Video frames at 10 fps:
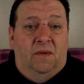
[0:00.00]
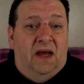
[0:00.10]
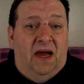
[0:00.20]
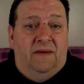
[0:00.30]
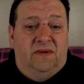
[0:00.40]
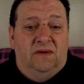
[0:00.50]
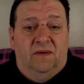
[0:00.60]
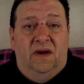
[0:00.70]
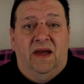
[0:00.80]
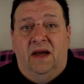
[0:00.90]
would have
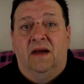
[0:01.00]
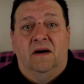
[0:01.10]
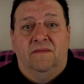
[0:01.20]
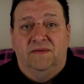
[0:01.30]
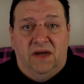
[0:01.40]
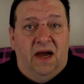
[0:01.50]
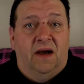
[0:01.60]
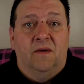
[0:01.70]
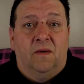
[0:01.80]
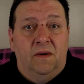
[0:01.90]
to handcuff,
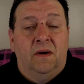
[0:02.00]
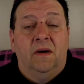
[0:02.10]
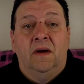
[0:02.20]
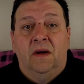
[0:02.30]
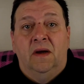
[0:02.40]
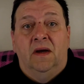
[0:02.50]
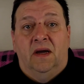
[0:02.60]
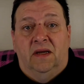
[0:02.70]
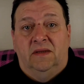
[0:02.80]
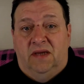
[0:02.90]
shackle,
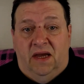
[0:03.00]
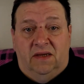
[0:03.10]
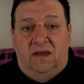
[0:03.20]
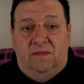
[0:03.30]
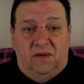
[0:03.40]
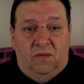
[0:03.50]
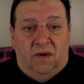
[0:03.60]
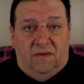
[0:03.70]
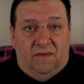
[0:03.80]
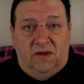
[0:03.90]
and take them to
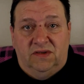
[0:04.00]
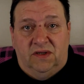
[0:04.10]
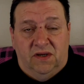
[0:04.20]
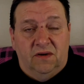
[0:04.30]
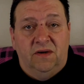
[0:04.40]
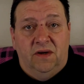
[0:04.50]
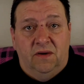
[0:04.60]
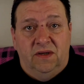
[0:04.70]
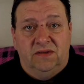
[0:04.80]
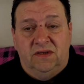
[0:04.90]
one of our secure
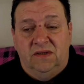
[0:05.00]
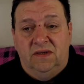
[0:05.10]
units.